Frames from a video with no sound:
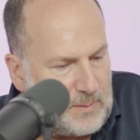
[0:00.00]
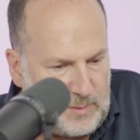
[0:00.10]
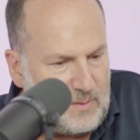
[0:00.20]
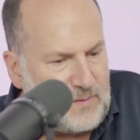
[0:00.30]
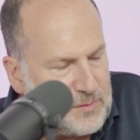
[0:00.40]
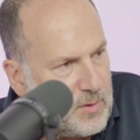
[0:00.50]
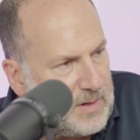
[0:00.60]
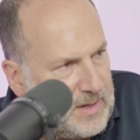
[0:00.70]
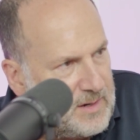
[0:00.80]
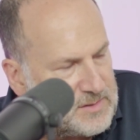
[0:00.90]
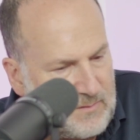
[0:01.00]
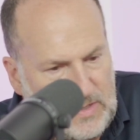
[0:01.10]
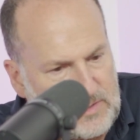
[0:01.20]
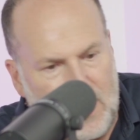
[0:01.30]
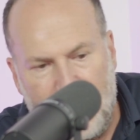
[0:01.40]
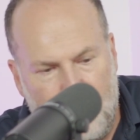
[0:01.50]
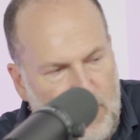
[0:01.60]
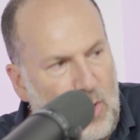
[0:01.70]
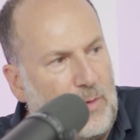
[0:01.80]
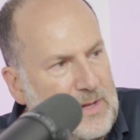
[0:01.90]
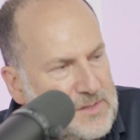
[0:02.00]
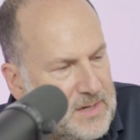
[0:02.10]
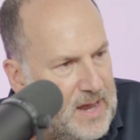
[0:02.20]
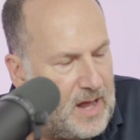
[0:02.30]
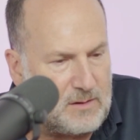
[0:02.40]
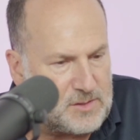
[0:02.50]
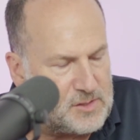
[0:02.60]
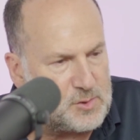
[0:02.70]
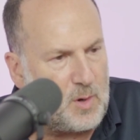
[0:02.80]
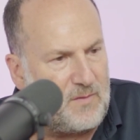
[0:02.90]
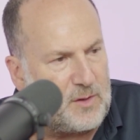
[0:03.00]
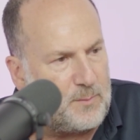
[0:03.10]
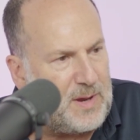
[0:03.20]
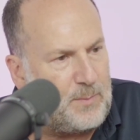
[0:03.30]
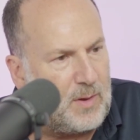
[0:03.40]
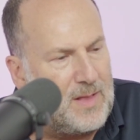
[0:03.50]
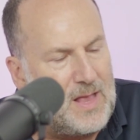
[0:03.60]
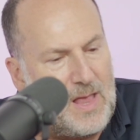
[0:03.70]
I've been doing it for 30 years. I've raised millions of dollars, and so have other people.